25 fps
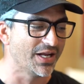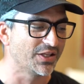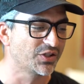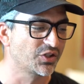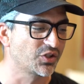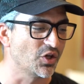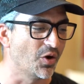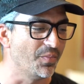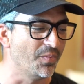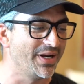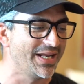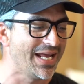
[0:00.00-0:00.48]

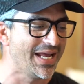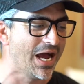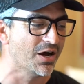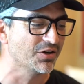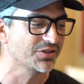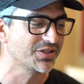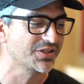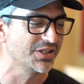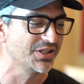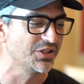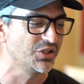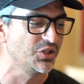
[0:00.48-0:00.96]
So many
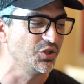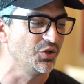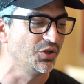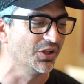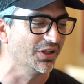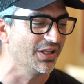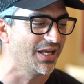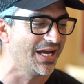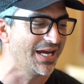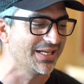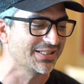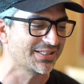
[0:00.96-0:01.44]
houses
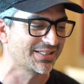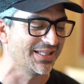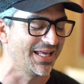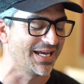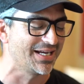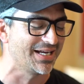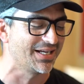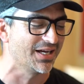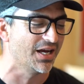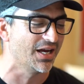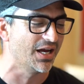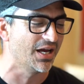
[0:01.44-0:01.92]
utilize
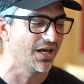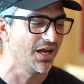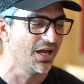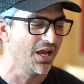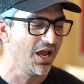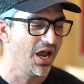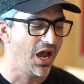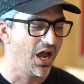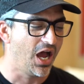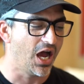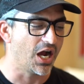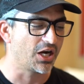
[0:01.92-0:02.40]
like a
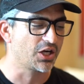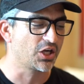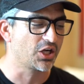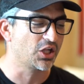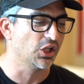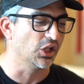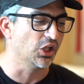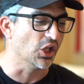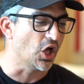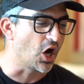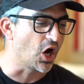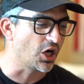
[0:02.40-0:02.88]

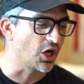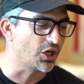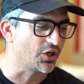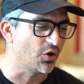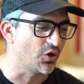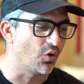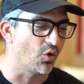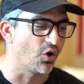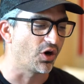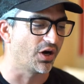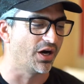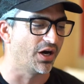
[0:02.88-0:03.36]
Clark
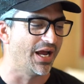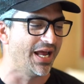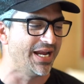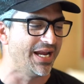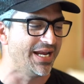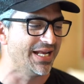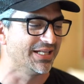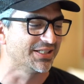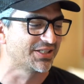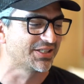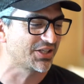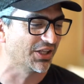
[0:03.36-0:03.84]
or an
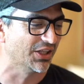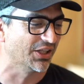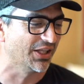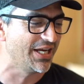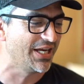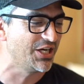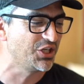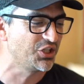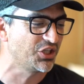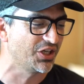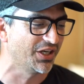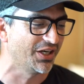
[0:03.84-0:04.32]

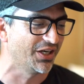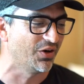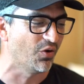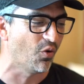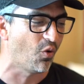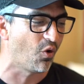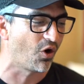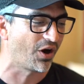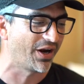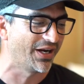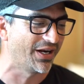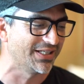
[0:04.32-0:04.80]
installation
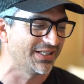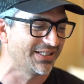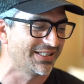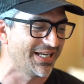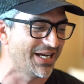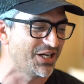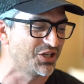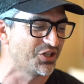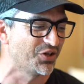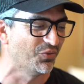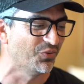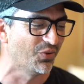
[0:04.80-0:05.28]

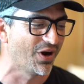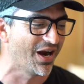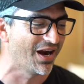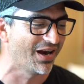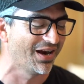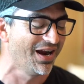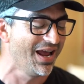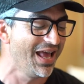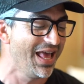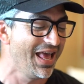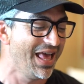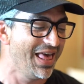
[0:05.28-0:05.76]
organization
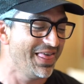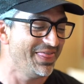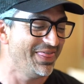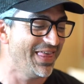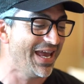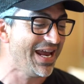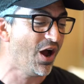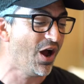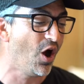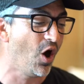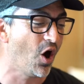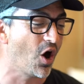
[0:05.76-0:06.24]
where they
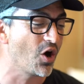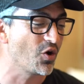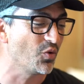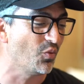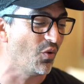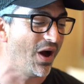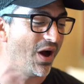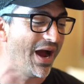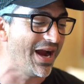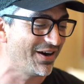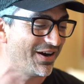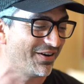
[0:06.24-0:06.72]

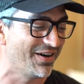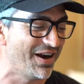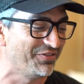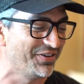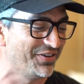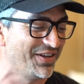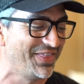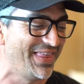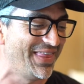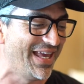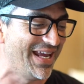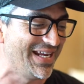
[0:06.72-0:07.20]
hardwire
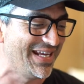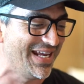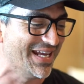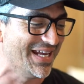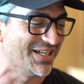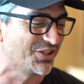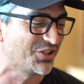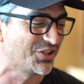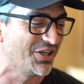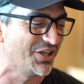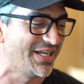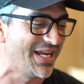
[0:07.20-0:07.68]
everything in,
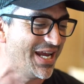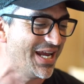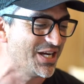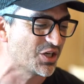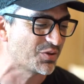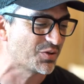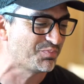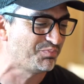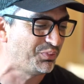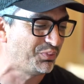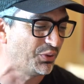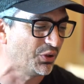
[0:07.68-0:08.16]
so you can't
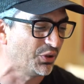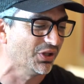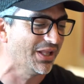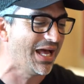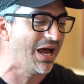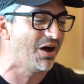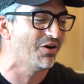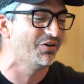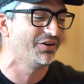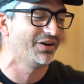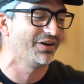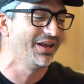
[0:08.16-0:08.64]
just pull
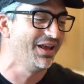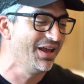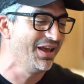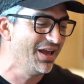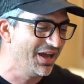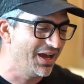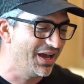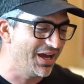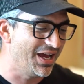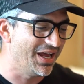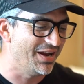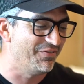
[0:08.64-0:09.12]
out
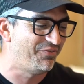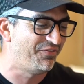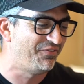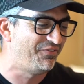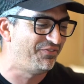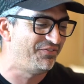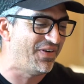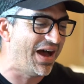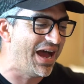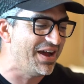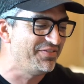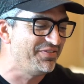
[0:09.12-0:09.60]
a
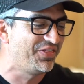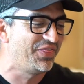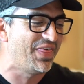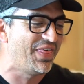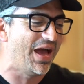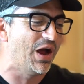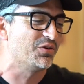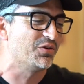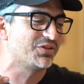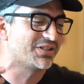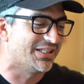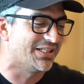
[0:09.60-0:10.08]

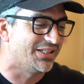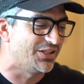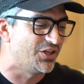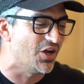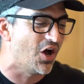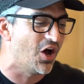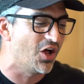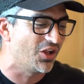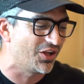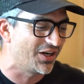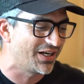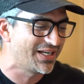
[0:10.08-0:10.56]

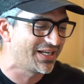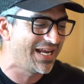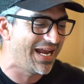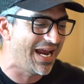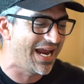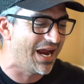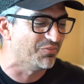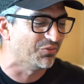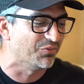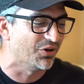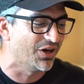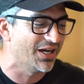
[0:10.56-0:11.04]
$5,000
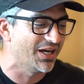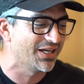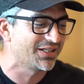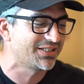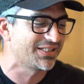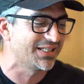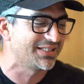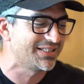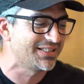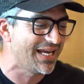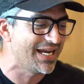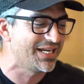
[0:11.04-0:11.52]
camera to
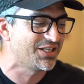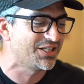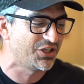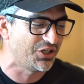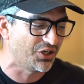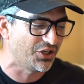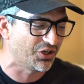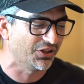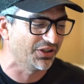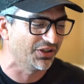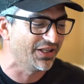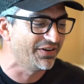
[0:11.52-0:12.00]
take to
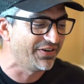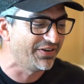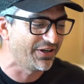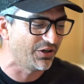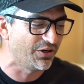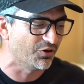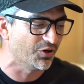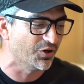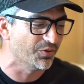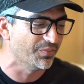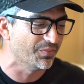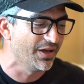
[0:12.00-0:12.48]
your living
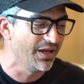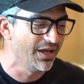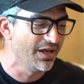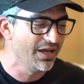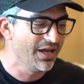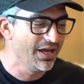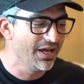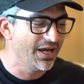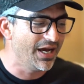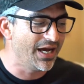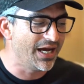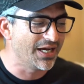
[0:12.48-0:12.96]
room.
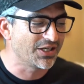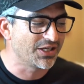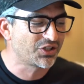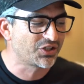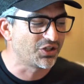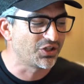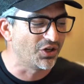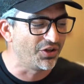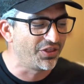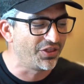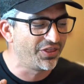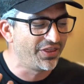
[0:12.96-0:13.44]

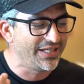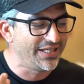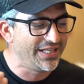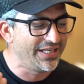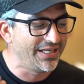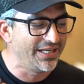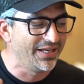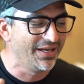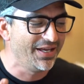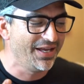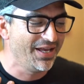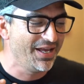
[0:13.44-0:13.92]
So
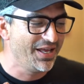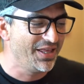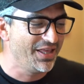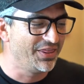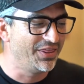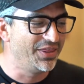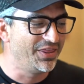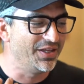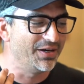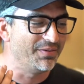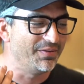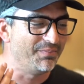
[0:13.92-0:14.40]
the
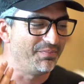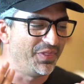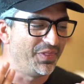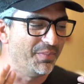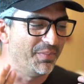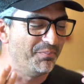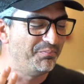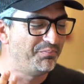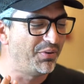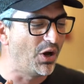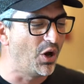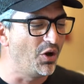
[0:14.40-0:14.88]

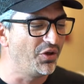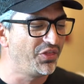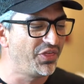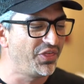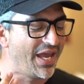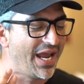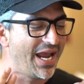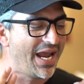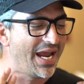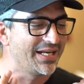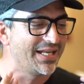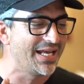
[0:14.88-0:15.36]
both
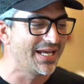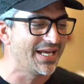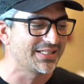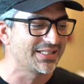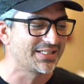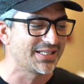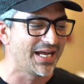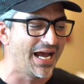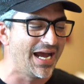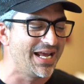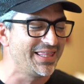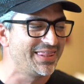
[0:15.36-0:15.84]
and has,
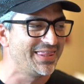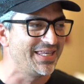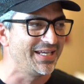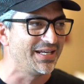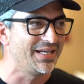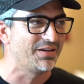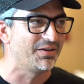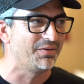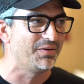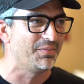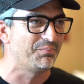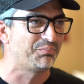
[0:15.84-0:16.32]
I
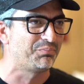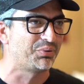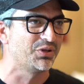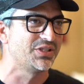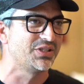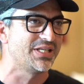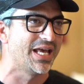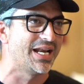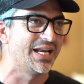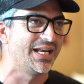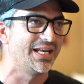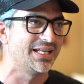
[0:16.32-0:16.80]
think,
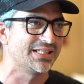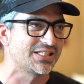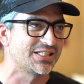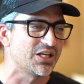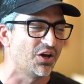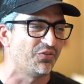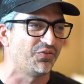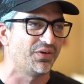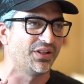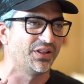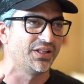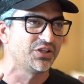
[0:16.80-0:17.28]
presented
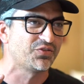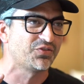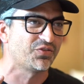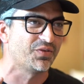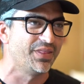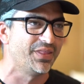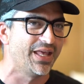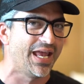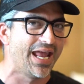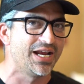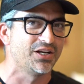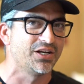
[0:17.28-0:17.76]
itself, at least from
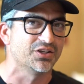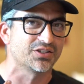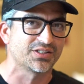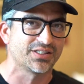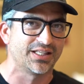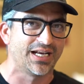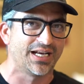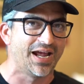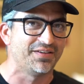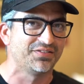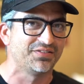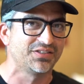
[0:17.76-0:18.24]
the angles that
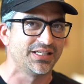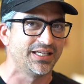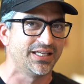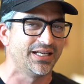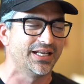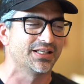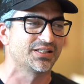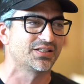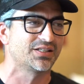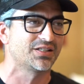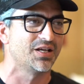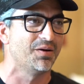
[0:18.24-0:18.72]
I've seen
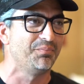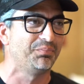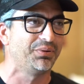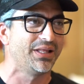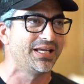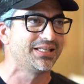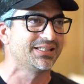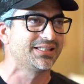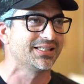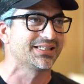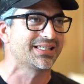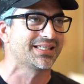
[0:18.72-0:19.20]
it. Some
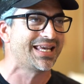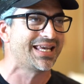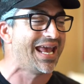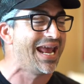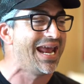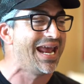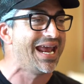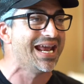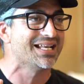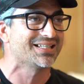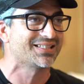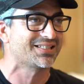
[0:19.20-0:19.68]
places
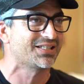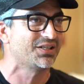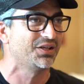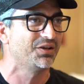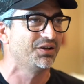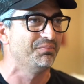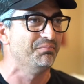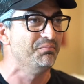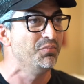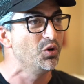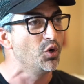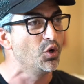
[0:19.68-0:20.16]
can't
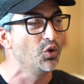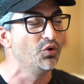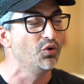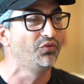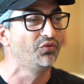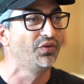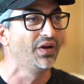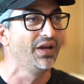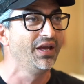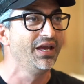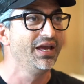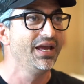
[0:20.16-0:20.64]
move,
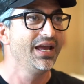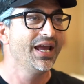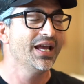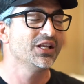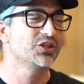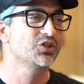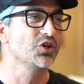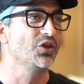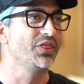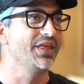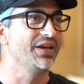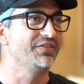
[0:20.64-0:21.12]
and
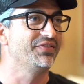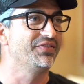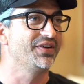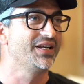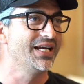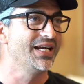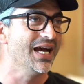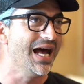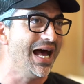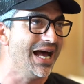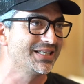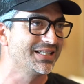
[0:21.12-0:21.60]
so they've
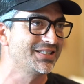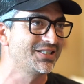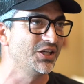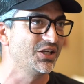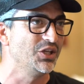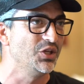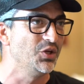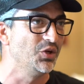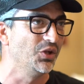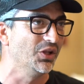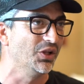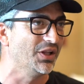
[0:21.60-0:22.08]
got to
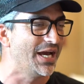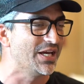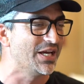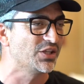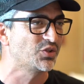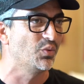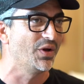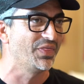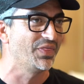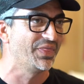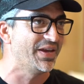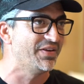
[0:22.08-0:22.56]
utilize
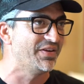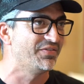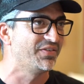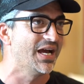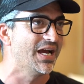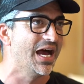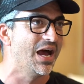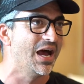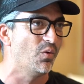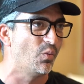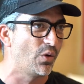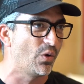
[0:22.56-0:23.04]
what they've
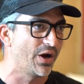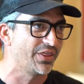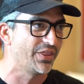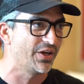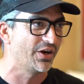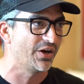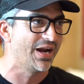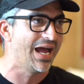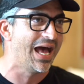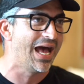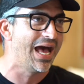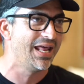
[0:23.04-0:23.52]
got where
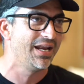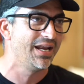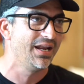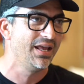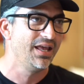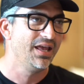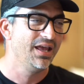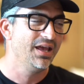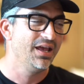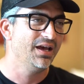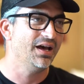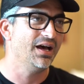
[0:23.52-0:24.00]
they're at.
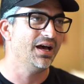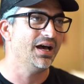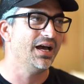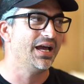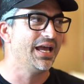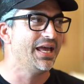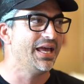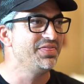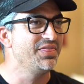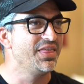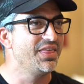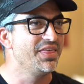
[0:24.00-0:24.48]

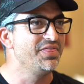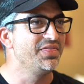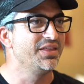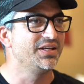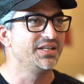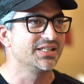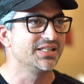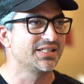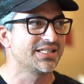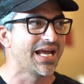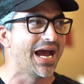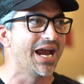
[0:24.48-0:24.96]
And then the
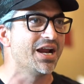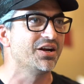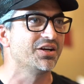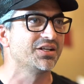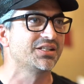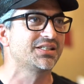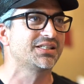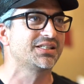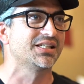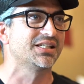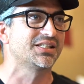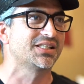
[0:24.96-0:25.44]
desire is
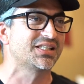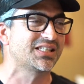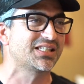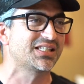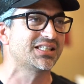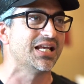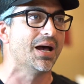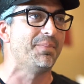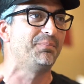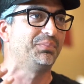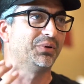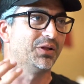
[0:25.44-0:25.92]
to
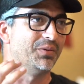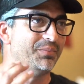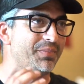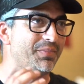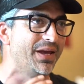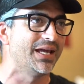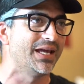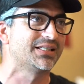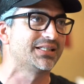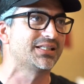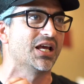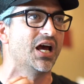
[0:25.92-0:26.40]

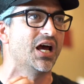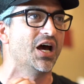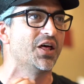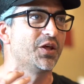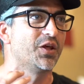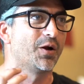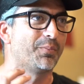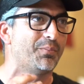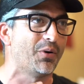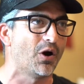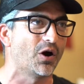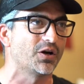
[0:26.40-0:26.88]
supplement other
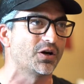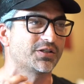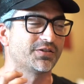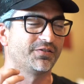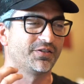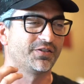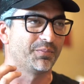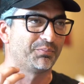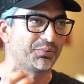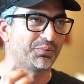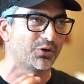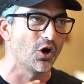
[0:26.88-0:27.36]
parts of
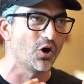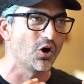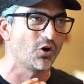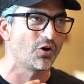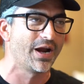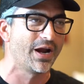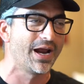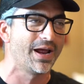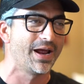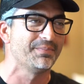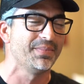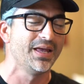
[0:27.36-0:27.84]
the
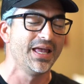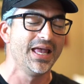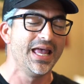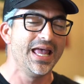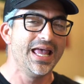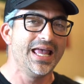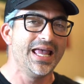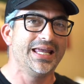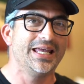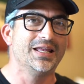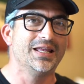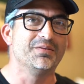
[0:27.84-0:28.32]
program
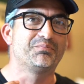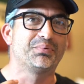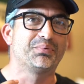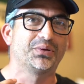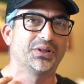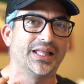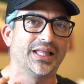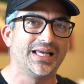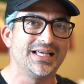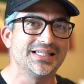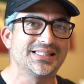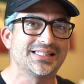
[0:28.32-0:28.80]
in
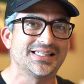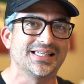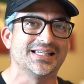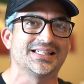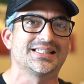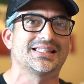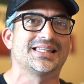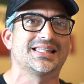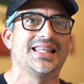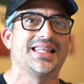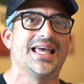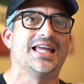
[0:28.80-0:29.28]

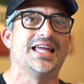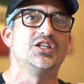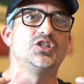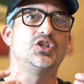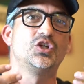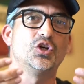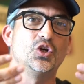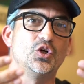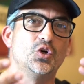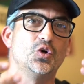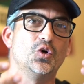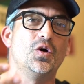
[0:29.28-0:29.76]
places that
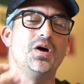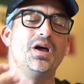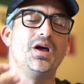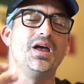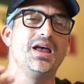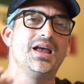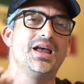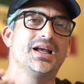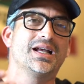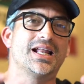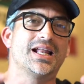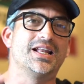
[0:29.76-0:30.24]
do
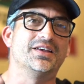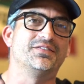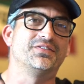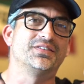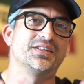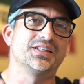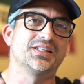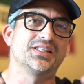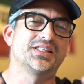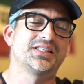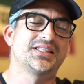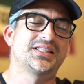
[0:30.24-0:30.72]
kind of
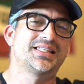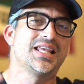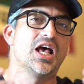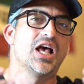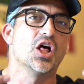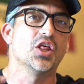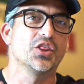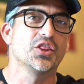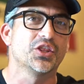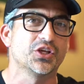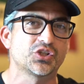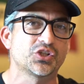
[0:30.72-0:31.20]
tell
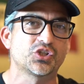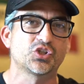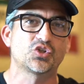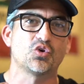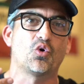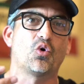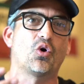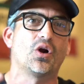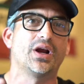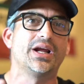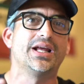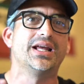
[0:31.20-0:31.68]
the
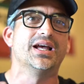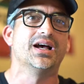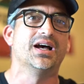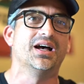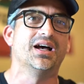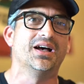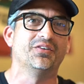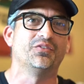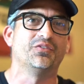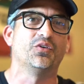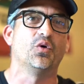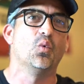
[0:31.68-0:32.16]
story
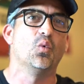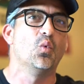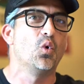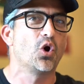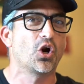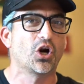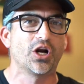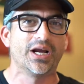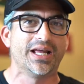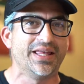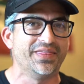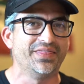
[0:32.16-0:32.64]
of
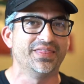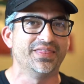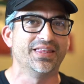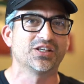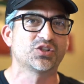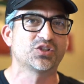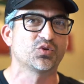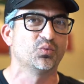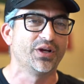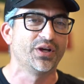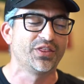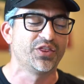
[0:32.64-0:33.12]
we're in this
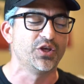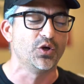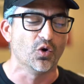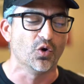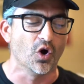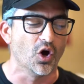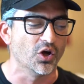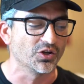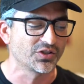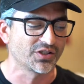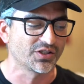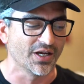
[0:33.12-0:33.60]
with you
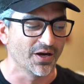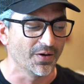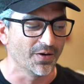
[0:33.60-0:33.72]
also.